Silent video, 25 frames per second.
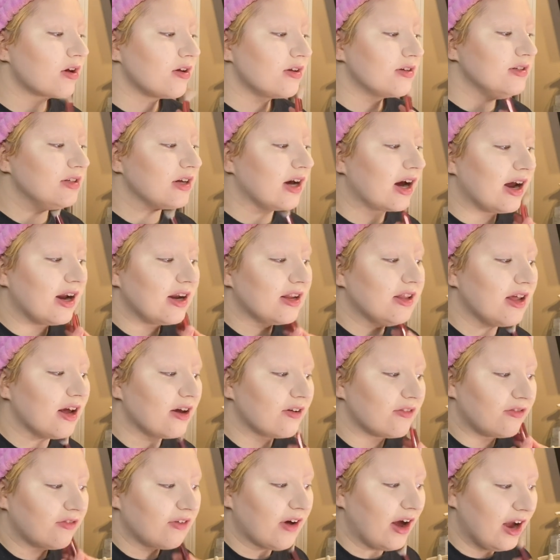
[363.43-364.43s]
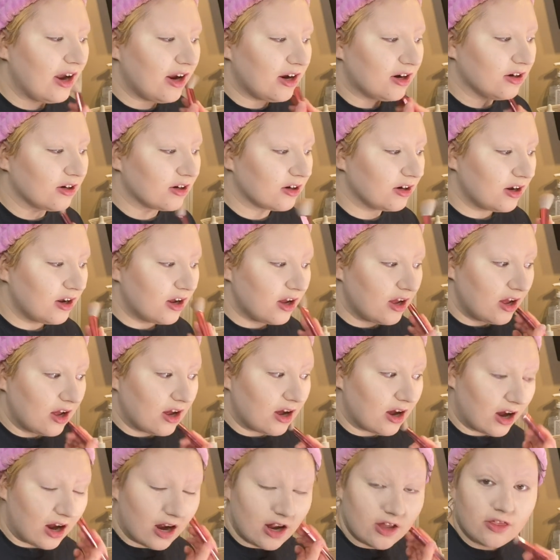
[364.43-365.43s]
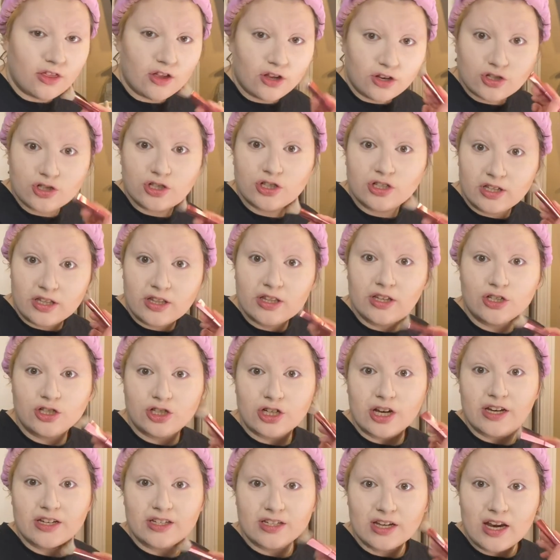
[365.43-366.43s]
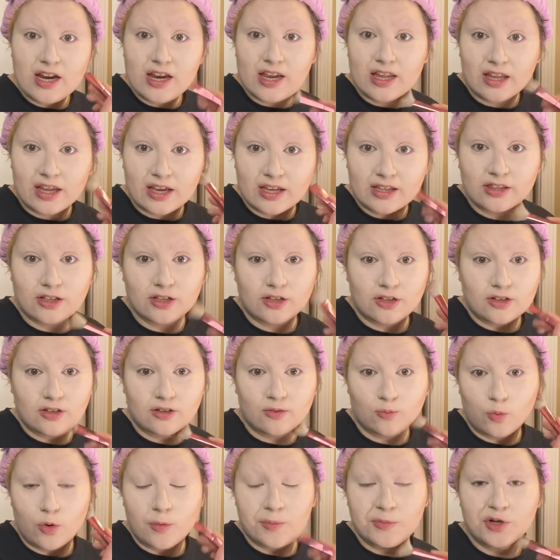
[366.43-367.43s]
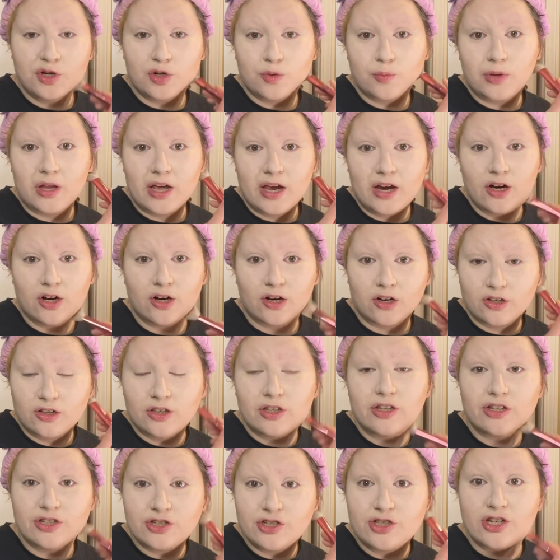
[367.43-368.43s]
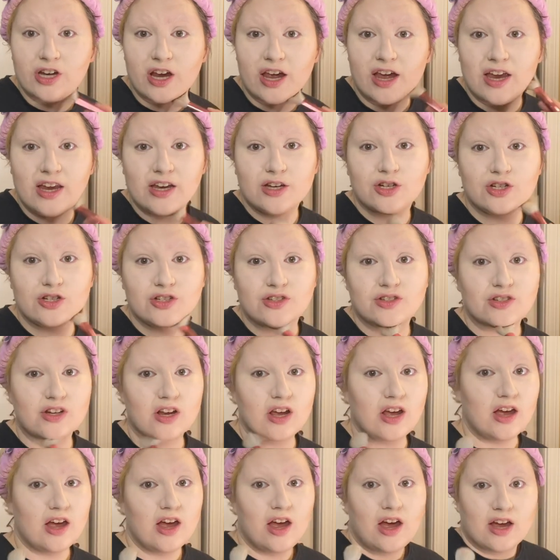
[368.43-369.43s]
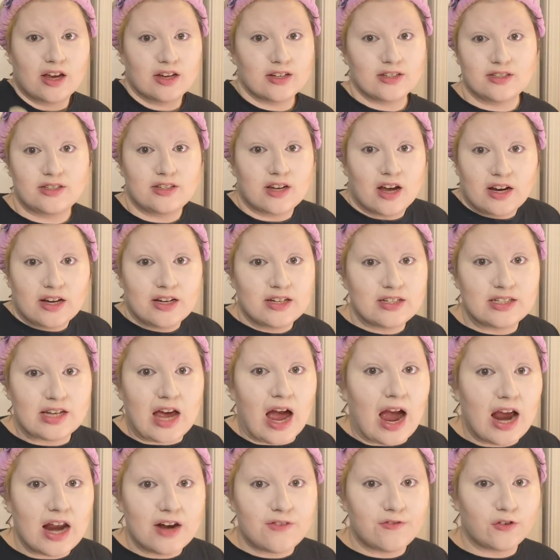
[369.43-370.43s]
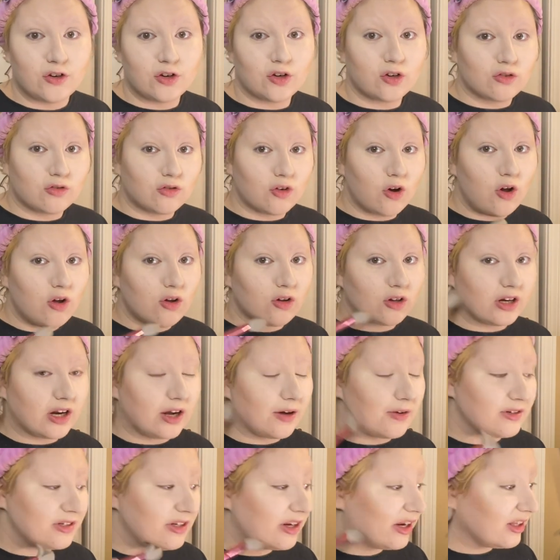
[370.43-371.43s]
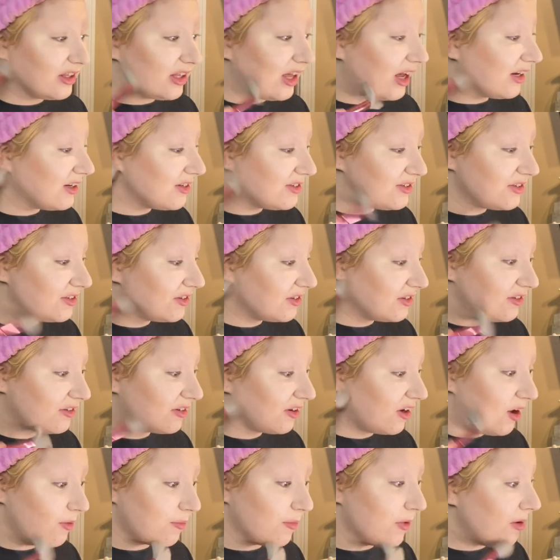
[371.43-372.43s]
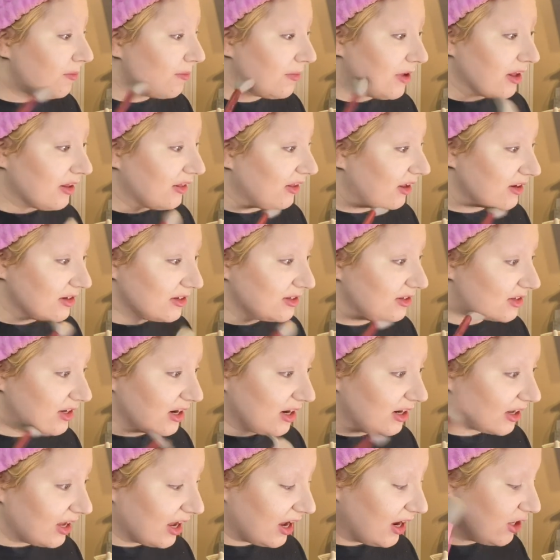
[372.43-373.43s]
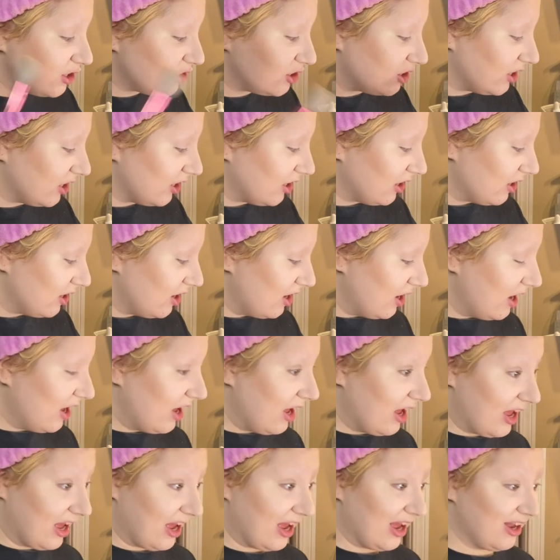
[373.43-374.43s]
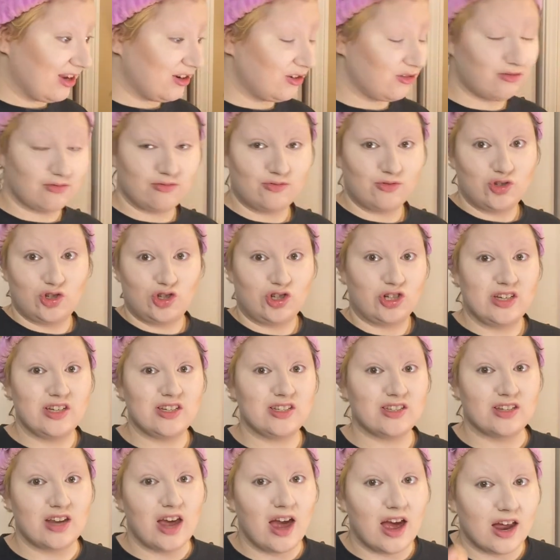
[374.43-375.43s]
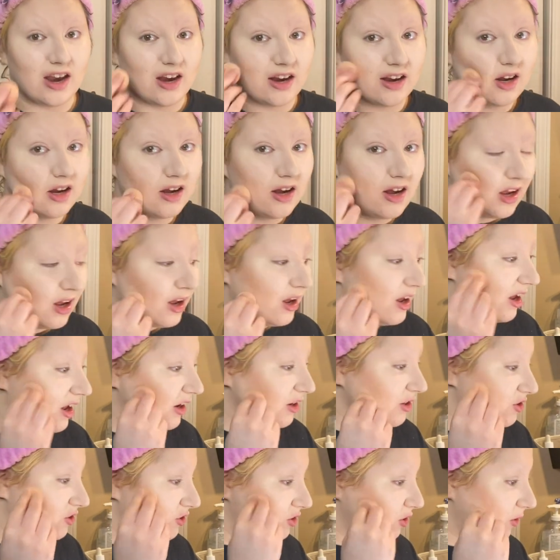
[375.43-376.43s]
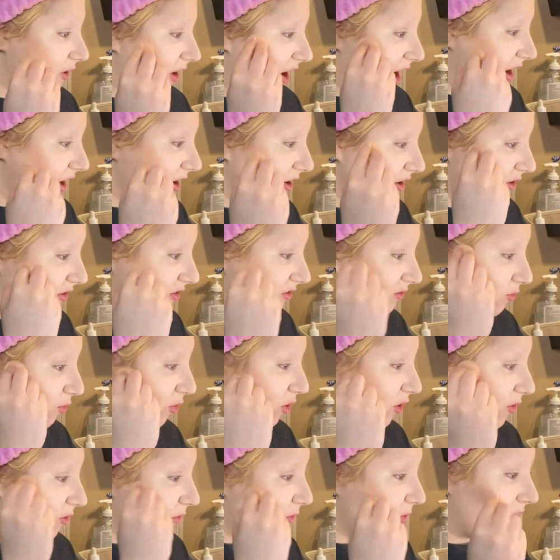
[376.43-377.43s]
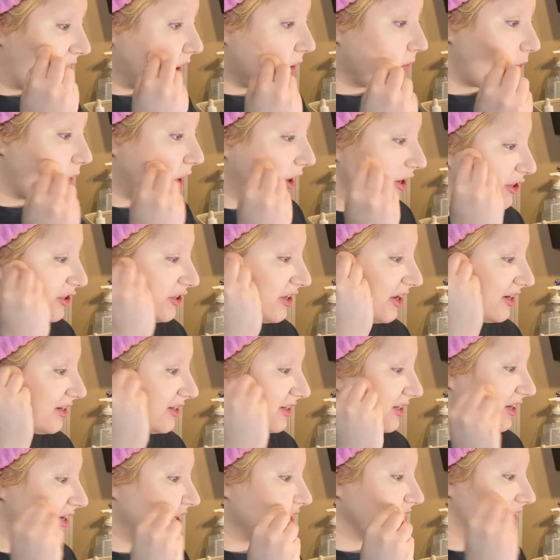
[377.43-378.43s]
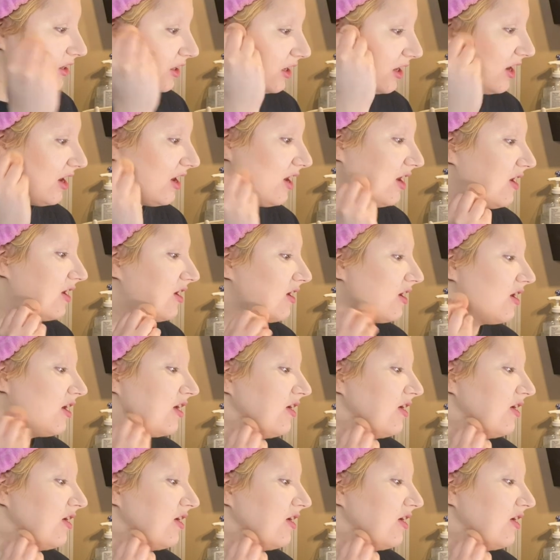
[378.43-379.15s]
died in that fire, I thought she legit did it. Like the woman who played her legit just done and died for her role. And I was like, that's commitment, that's dedication. And she's dead. And so I, well, I watched that scene as a kid,